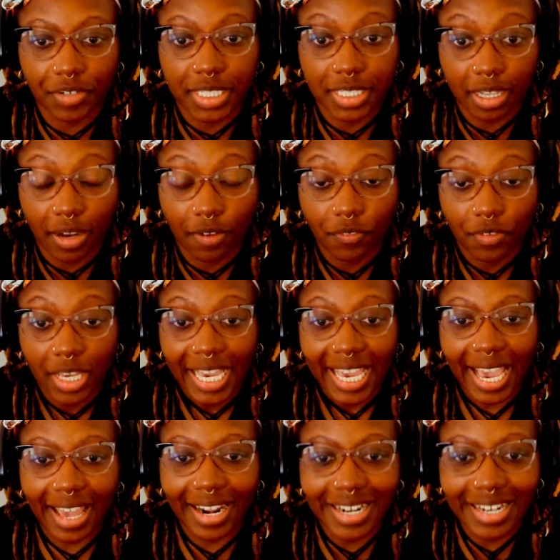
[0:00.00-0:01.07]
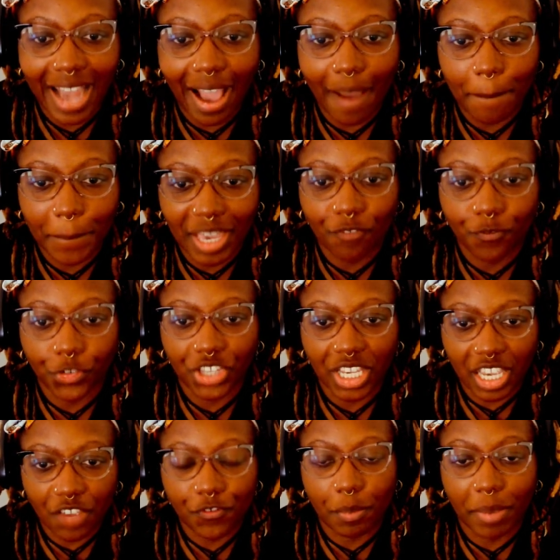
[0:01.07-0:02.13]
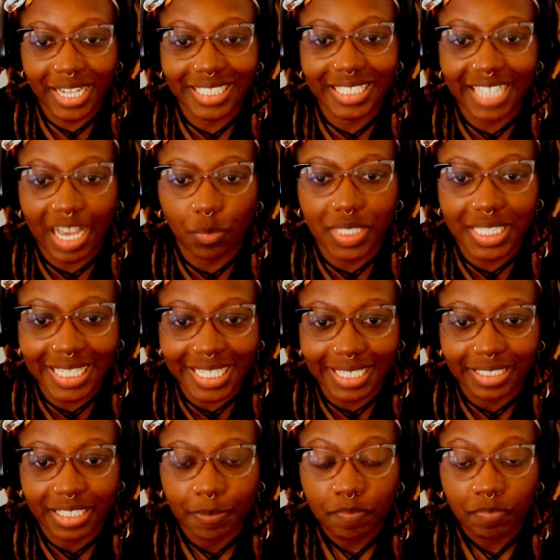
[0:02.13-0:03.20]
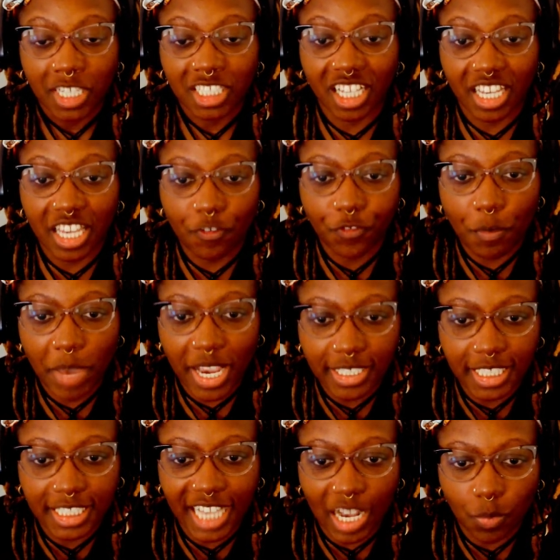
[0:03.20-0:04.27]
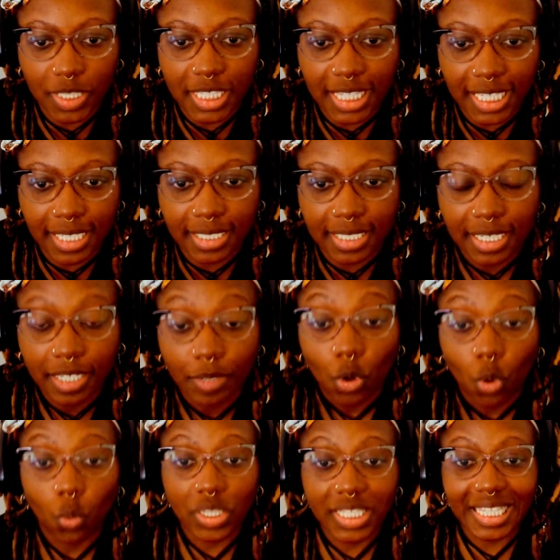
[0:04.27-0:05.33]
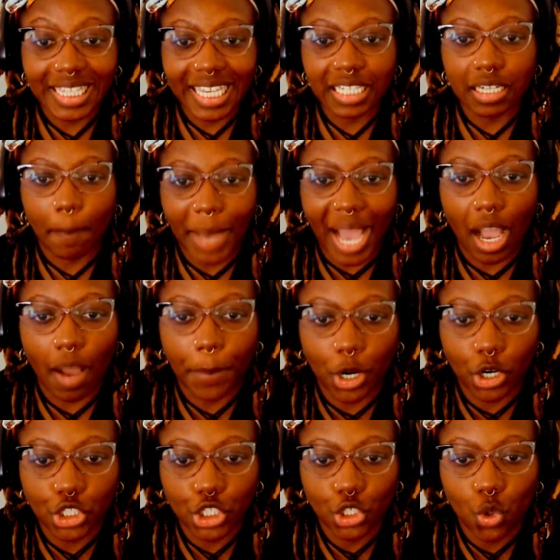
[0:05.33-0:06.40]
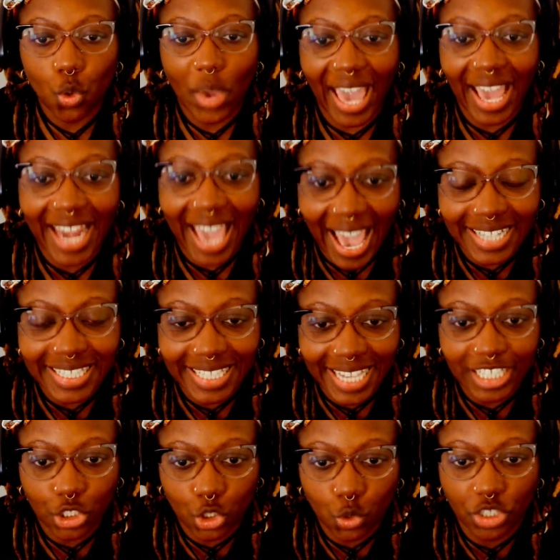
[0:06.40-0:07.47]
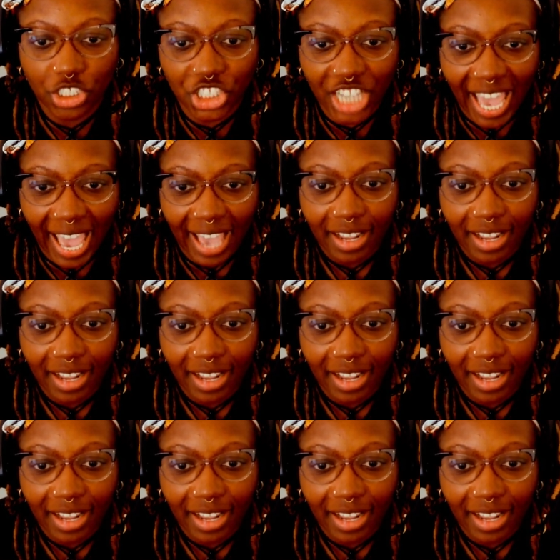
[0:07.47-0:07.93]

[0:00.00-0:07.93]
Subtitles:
stuff had it not been for the information that was leaked. The information that was leaked by a person who had access to the chat,